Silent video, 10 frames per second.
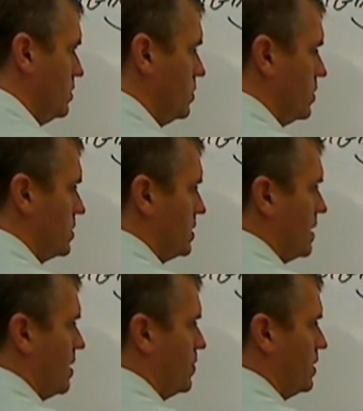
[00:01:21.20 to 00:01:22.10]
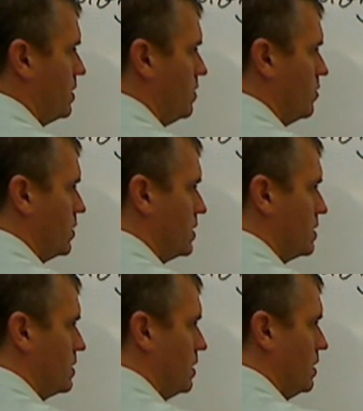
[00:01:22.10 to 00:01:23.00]
towards the top of the
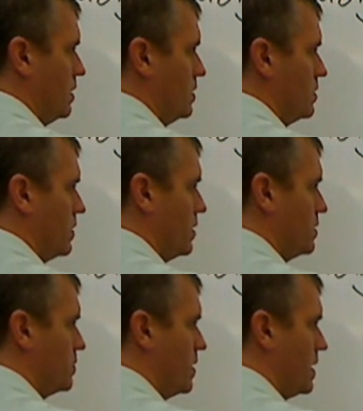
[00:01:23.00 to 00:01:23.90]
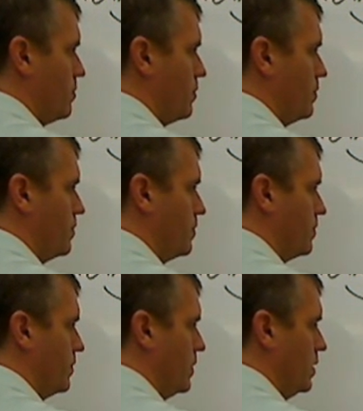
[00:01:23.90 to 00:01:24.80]
humerus. So here's my
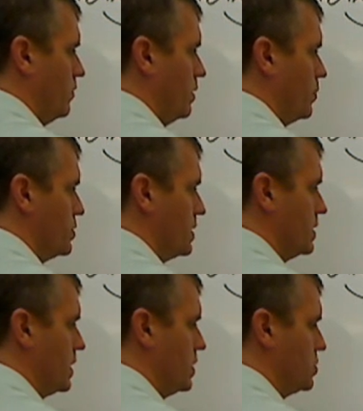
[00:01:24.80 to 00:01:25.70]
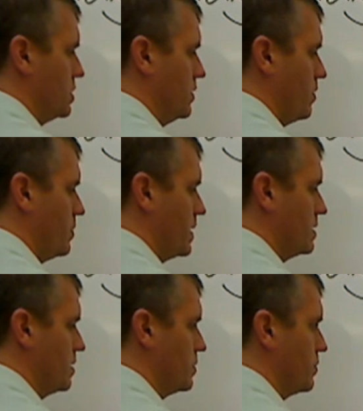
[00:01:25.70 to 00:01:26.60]
representation of a
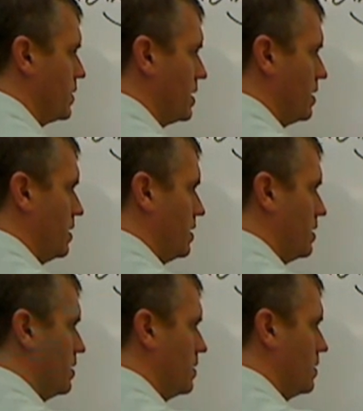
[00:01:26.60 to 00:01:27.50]
biceps brachii.